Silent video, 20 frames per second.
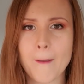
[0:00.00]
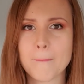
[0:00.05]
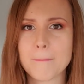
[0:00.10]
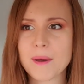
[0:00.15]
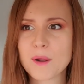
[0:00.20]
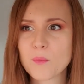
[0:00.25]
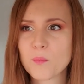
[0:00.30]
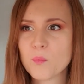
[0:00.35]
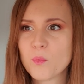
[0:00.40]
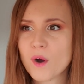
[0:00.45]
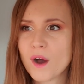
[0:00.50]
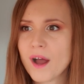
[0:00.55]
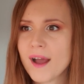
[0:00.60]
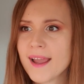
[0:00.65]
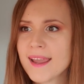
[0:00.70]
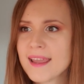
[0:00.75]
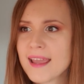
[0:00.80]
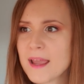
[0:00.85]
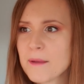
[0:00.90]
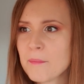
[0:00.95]
But
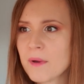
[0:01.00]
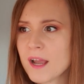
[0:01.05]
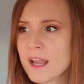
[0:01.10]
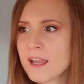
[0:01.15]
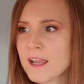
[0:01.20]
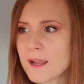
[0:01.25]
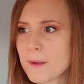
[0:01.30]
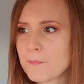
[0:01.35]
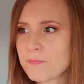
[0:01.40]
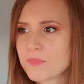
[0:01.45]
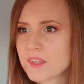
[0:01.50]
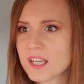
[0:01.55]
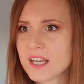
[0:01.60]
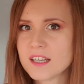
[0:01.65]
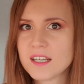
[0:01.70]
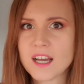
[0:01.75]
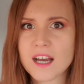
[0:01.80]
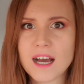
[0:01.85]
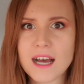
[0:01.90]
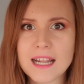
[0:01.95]
why am I
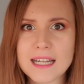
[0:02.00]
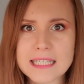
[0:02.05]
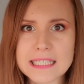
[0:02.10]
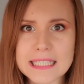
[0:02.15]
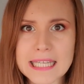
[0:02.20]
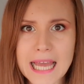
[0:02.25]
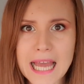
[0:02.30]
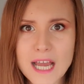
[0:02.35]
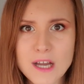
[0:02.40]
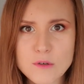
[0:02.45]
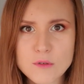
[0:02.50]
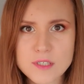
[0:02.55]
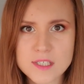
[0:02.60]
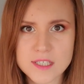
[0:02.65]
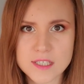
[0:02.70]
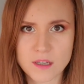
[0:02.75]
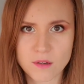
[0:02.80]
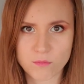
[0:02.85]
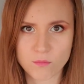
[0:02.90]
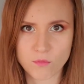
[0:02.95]
gonna allow
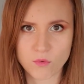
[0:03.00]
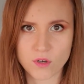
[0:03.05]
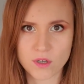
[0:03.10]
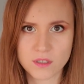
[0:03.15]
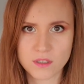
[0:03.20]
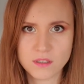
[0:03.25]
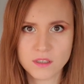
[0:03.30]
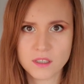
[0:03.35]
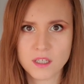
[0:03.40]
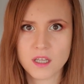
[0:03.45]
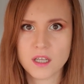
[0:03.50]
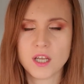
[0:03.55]
someone